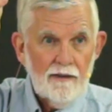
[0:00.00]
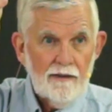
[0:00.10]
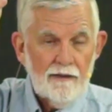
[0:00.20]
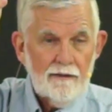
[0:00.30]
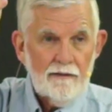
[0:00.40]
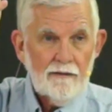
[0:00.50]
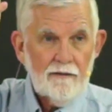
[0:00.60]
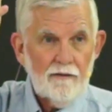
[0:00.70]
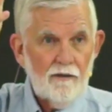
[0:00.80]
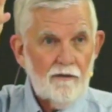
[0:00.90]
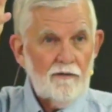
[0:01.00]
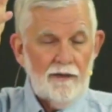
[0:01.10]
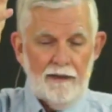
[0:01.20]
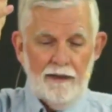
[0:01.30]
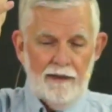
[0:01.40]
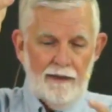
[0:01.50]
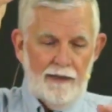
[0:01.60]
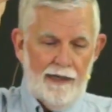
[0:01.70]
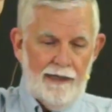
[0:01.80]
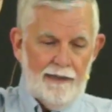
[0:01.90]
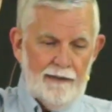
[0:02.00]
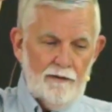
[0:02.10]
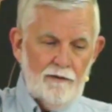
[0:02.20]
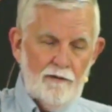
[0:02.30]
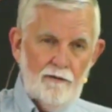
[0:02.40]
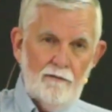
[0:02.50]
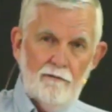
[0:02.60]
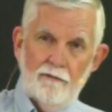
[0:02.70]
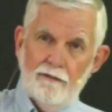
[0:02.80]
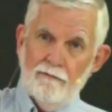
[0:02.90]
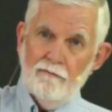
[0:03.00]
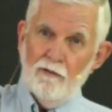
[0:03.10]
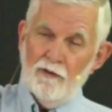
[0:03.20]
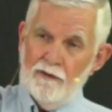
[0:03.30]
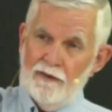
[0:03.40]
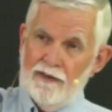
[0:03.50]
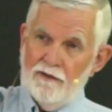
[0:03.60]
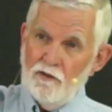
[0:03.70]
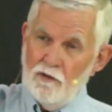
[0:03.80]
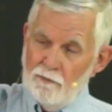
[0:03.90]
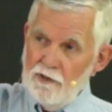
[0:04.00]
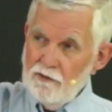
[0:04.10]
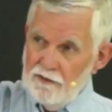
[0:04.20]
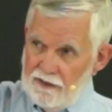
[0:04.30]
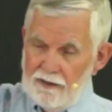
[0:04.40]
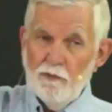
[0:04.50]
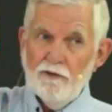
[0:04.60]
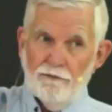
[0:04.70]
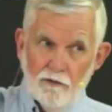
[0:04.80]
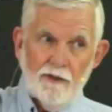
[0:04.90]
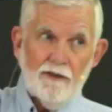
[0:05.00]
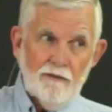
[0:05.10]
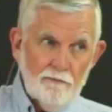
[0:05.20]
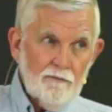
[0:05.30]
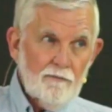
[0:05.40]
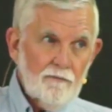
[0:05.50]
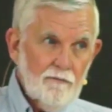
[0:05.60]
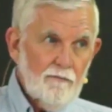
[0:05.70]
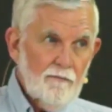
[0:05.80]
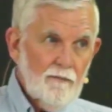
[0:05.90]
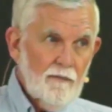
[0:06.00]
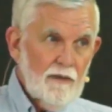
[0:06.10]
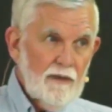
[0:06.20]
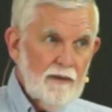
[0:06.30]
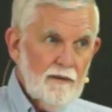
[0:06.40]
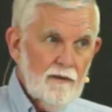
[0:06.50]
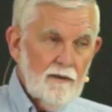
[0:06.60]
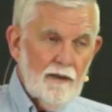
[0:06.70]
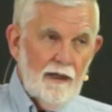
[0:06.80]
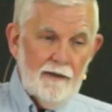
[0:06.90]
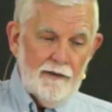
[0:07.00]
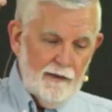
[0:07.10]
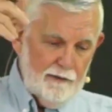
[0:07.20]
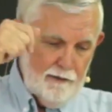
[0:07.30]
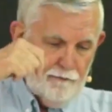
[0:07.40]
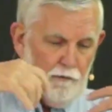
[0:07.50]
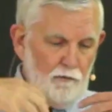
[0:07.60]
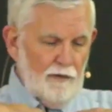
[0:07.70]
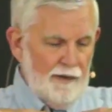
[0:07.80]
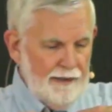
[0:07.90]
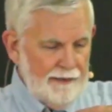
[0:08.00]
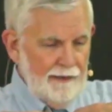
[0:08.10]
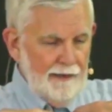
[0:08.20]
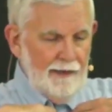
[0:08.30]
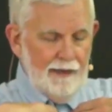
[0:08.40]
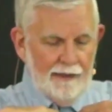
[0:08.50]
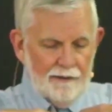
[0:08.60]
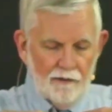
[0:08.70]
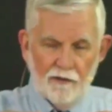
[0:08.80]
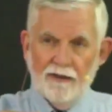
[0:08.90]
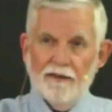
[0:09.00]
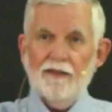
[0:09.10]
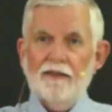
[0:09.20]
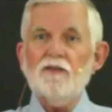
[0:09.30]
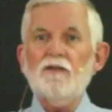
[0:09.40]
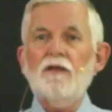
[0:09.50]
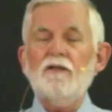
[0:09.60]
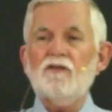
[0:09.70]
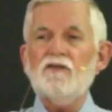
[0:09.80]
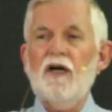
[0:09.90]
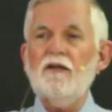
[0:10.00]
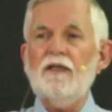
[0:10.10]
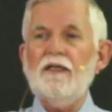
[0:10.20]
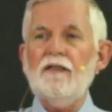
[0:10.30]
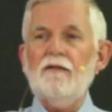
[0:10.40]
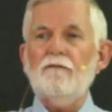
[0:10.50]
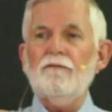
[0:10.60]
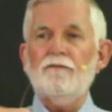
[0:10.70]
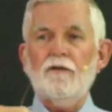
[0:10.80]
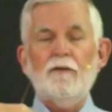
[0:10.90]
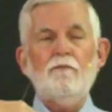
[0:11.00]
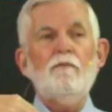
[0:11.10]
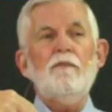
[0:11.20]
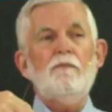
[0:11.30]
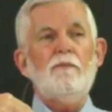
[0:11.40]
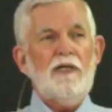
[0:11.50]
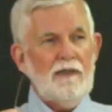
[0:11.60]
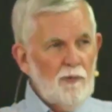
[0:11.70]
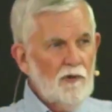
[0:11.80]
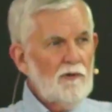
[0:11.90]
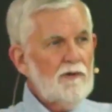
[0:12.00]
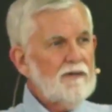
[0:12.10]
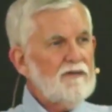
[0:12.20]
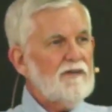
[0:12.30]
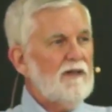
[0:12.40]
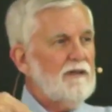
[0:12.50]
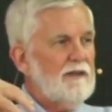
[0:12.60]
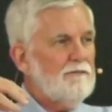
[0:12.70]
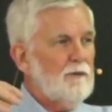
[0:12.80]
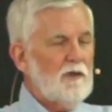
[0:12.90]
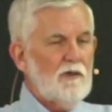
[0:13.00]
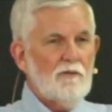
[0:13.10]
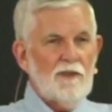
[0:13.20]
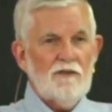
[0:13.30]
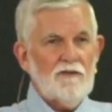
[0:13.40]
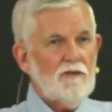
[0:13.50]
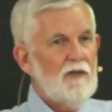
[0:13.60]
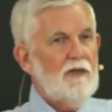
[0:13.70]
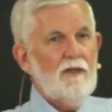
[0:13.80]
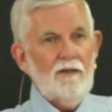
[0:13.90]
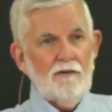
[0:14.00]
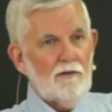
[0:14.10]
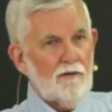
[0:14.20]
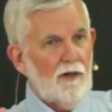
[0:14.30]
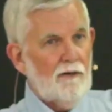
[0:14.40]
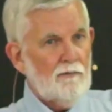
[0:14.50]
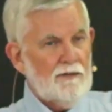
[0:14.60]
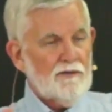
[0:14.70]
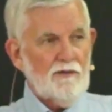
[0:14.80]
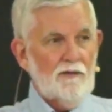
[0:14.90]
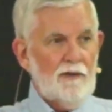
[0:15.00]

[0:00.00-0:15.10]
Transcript: You know, and we're in humility before Him. If you try and look at this starting from people, starting from humans, you're always going